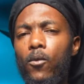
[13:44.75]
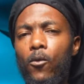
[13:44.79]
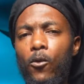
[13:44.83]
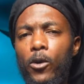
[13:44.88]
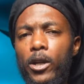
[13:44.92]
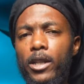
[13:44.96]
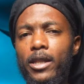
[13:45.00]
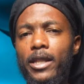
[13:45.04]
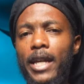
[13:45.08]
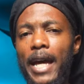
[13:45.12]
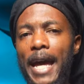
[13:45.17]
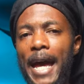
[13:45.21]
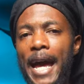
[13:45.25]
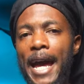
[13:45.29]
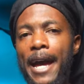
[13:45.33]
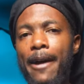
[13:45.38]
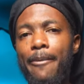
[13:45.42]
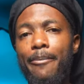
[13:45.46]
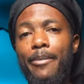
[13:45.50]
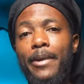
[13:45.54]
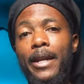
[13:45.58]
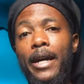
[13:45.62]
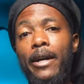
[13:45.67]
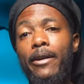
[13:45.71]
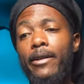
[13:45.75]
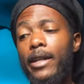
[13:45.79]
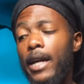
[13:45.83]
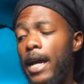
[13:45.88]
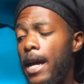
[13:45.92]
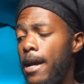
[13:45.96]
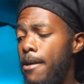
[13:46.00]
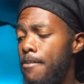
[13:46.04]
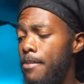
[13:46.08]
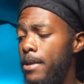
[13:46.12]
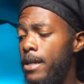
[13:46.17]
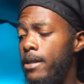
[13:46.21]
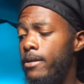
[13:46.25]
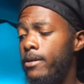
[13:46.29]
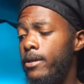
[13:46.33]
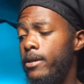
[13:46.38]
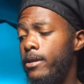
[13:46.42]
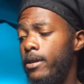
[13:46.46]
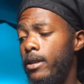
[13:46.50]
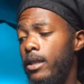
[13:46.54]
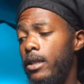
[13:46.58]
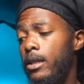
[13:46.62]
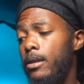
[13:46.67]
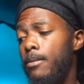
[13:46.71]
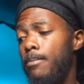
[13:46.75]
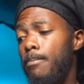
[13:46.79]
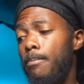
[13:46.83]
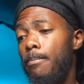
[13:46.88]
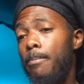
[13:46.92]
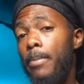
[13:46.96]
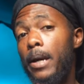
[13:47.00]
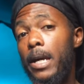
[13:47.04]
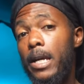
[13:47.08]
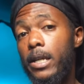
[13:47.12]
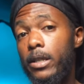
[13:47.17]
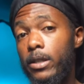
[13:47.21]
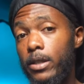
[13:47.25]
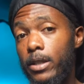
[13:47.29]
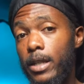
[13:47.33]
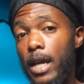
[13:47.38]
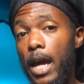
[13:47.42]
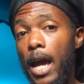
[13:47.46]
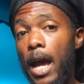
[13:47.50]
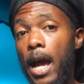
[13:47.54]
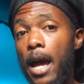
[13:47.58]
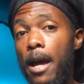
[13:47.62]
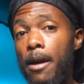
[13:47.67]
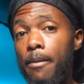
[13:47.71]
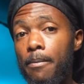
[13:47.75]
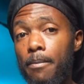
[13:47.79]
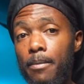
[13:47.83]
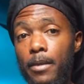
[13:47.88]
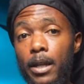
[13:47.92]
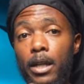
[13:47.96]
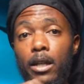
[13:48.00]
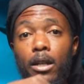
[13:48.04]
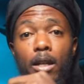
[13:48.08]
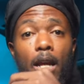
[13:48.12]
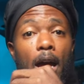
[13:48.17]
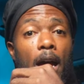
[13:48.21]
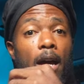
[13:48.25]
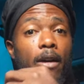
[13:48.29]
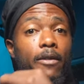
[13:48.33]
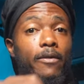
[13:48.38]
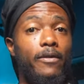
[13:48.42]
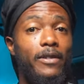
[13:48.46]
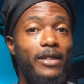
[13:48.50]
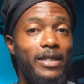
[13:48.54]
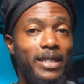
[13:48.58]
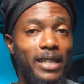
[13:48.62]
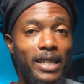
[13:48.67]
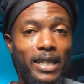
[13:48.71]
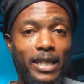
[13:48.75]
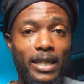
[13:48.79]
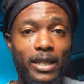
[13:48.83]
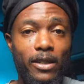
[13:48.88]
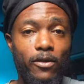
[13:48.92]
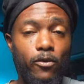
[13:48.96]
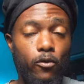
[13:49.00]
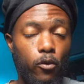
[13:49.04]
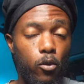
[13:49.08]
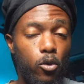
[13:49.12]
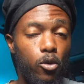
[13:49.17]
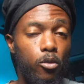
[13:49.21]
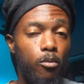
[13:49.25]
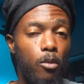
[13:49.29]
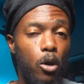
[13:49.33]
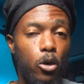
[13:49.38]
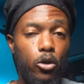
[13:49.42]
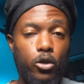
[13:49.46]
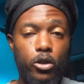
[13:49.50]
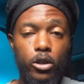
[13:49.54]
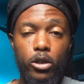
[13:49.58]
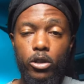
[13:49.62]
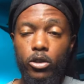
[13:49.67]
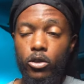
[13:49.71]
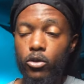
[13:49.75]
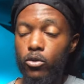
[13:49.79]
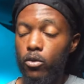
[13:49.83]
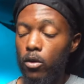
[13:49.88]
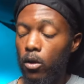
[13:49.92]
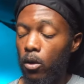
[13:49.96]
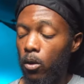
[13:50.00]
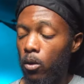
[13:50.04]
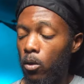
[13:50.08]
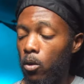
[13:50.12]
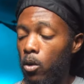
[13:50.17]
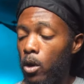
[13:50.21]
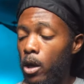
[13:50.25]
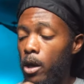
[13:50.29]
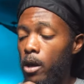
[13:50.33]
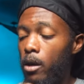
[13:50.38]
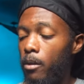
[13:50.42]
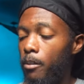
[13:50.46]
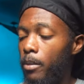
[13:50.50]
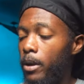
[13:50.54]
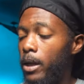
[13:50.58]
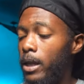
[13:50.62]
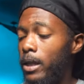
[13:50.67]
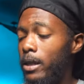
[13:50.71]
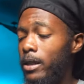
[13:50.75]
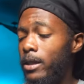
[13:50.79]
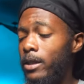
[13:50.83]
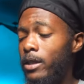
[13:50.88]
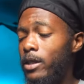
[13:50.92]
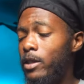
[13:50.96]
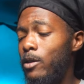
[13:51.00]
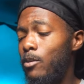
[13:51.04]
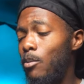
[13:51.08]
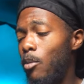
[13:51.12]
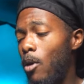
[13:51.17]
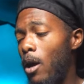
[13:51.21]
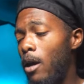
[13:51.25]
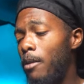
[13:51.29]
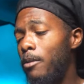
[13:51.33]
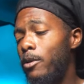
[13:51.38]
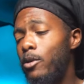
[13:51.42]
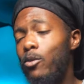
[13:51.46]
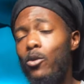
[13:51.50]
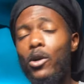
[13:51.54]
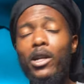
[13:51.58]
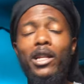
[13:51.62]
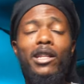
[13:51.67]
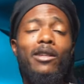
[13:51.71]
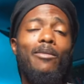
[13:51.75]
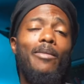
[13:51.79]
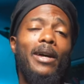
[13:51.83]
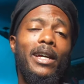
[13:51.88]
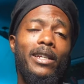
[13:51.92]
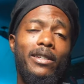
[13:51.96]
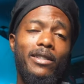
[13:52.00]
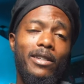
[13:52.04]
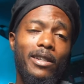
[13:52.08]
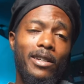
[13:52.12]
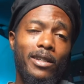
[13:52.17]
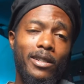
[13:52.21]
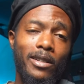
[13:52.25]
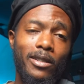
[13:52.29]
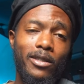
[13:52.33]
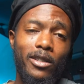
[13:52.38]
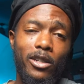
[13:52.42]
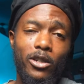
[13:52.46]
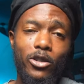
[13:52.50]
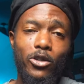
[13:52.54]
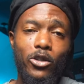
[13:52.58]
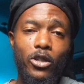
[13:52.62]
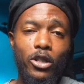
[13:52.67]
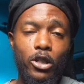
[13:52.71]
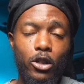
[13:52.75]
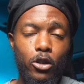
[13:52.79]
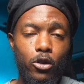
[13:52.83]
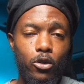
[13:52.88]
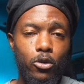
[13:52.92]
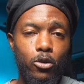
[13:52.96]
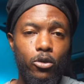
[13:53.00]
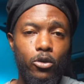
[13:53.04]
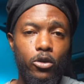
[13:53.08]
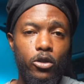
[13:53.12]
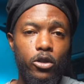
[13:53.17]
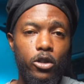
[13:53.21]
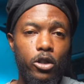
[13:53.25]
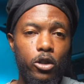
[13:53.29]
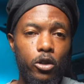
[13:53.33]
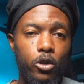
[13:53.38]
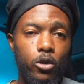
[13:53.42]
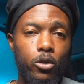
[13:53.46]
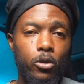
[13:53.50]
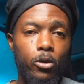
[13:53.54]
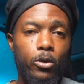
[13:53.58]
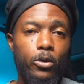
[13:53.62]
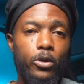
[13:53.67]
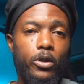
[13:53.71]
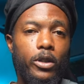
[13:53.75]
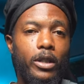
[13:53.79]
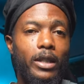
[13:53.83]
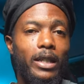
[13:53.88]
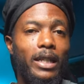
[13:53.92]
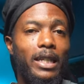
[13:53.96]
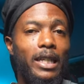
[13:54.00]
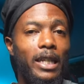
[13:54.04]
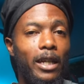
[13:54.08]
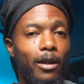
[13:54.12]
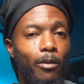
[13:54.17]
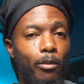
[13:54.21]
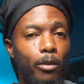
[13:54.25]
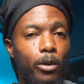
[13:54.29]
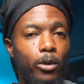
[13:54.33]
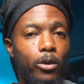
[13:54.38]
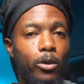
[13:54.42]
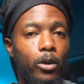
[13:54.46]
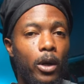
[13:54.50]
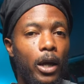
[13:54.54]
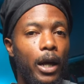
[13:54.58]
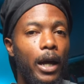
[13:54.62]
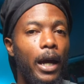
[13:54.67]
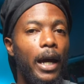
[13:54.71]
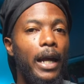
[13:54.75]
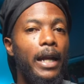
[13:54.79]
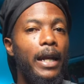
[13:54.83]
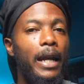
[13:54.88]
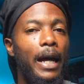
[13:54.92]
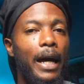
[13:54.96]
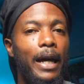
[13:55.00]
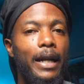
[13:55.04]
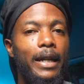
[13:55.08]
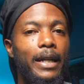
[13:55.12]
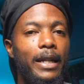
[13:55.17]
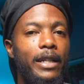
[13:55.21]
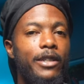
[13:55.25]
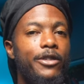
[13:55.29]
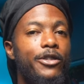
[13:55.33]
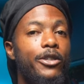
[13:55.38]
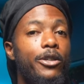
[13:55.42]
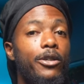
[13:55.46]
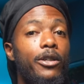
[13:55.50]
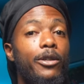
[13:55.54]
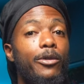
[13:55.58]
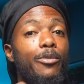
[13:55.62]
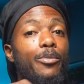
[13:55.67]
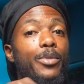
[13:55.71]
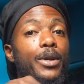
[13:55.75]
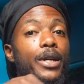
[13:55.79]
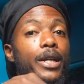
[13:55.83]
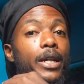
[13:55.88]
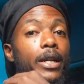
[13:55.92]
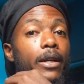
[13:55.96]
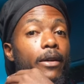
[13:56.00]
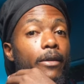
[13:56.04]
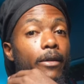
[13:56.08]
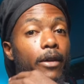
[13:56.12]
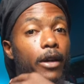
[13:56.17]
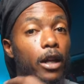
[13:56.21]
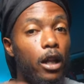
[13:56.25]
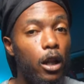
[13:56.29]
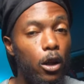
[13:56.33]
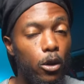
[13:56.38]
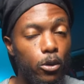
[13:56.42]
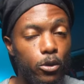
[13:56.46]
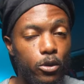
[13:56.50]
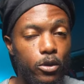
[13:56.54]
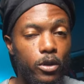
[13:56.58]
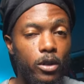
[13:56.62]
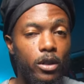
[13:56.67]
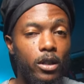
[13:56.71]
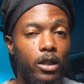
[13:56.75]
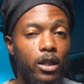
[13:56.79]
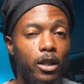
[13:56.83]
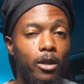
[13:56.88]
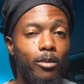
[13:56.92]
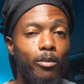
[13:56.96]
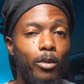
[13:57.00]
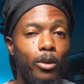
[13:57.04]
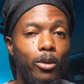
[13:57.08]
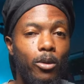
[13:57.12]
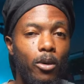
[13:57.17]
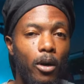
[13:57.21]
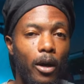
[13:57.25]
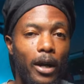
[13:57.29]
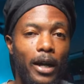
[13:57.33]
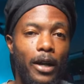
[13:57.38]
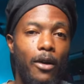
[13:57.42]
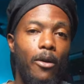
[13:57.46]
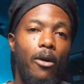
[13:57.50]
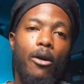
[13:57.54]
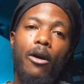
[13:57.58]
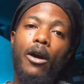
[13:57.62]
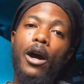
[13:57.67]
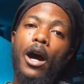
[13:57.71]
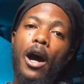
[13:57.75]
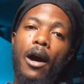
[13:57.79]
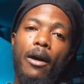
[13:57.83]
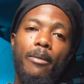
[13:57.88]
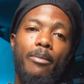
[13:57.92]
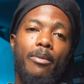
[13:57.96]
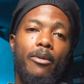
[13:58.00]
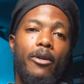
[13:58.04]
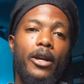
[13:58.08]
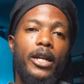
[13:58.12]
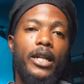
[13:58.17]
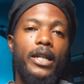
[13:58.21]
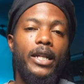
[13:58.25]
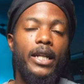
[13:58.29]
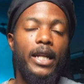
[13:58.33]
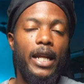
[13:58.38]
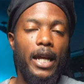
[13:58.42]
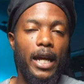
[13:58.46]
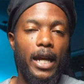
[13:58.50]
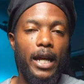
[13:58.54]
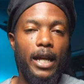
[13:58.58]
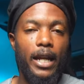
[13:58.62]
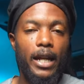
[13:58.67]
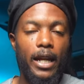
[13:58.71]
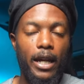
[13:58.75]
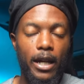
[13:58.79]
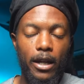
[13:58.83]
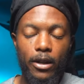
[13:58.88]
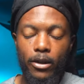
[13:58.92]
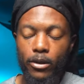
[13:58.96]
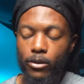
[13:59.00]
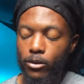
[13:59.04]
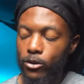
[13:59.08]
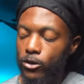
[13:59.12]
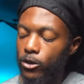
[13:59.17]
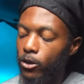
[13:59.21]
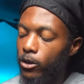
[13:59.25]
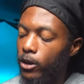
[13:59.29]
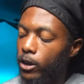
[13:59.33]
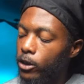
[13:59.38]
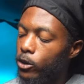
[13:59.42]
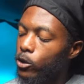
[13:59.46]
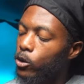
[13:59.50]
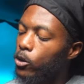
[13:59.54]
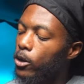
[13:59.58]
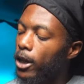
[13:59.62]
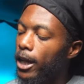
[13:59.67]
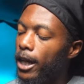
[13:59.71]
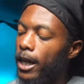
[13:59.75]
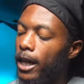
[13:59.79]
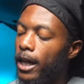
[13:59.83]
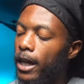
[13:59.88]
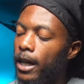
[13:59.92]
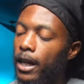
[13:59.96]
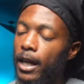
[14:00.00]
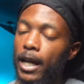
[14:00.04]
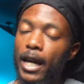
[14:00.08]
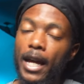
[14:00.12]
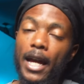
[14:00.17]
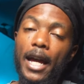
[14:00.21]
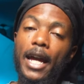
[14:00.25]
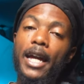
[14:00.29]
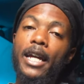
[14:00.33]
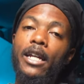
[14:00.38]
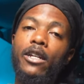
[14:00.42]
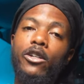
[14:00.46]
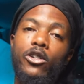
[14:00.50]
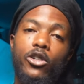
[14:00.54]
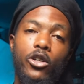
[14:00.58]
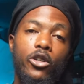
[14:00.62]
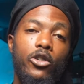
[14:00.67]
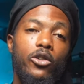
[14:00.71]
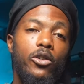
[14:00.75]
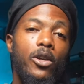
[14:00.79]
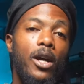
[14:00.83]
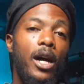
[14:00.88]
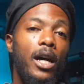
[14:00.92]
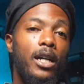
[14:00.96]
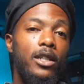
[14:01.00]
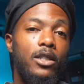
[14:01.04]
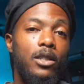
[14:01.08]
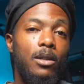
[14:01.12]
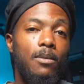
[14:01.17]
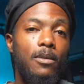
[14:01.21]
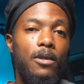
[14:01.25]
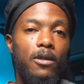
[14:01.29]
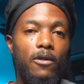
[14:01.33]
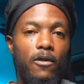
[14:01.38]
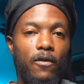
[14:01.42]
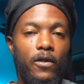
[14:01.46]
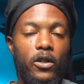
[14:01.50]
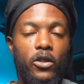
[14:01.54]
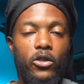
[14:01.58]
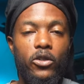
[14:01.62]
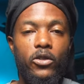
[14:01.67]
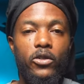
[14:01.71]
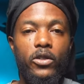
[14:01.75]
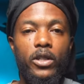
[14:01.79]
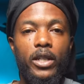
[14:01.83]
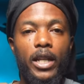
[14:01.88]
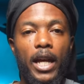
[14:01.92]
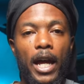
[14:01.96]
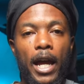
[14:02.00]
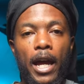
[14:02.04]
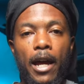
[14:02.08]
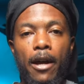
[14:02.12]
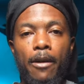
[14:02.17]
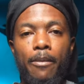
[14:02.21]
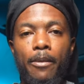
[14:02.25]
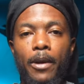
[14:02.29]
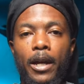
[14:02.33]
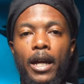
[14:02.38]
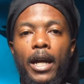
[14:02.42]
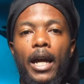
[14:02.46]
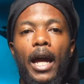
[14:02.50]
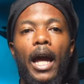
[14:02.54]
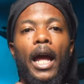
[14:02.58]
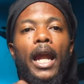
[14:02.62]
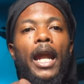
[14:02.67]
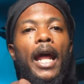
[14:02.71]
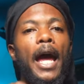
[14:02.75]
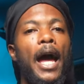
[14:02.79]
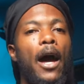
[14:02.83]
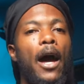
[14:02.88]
with the app. Now the app isn't the best app that I've seen for motion control, but it is probably one of the best things that you can use to use the gimbal and not necessarily be close to the gimbal and are operating it handheld. So let's go ahead and show you guys some of the features in the app and